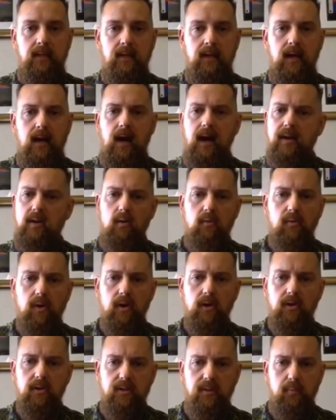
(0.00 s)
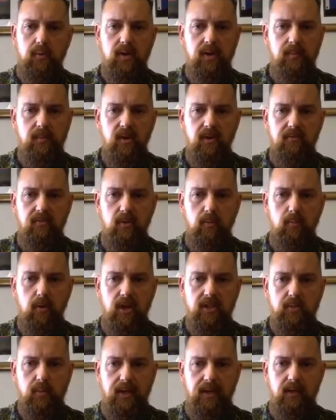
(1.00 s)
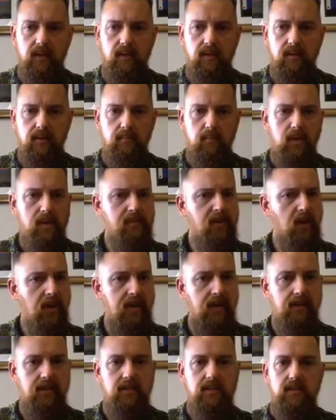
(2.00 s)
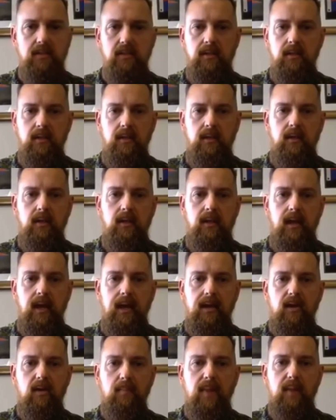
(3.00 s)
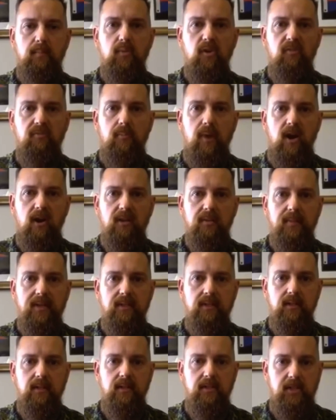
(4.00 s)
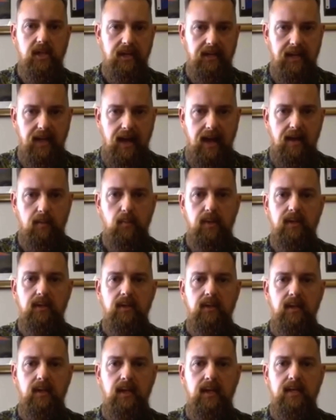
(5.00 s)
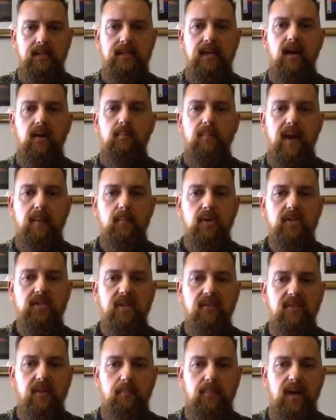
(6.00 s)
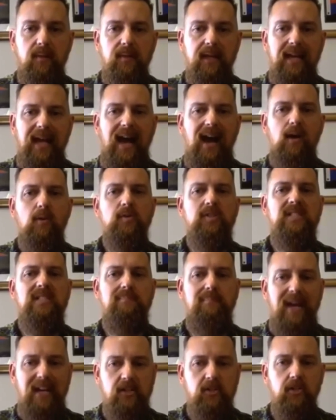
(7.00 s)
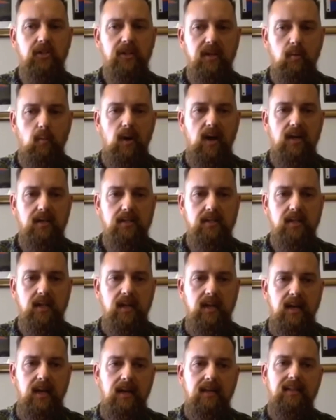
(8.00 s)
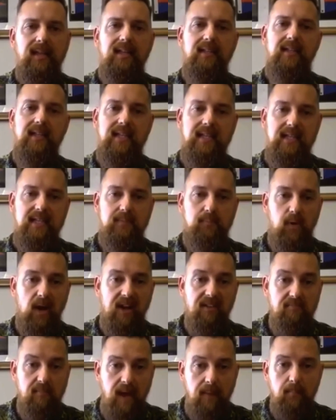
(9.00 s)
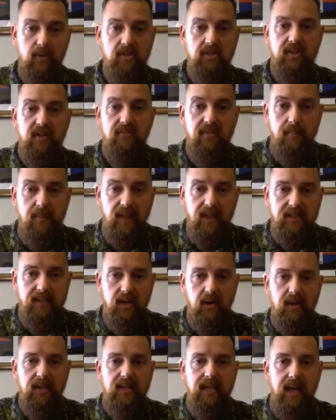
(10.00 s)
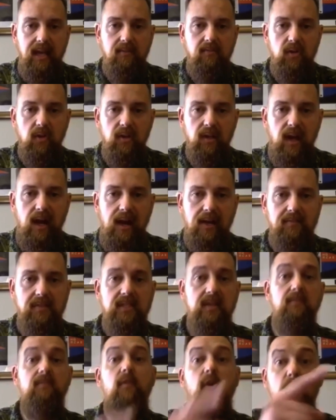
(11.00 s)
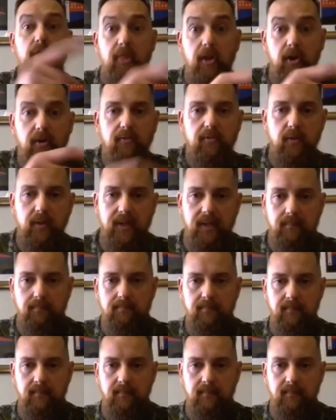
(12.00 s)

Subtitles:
I overheard the Premier of New Brunswick, Premier Higgs, and our Member of Parliament, Jenica Atwin, tell members of the public how special it was that these brave members of the military gave their lives for their freedom.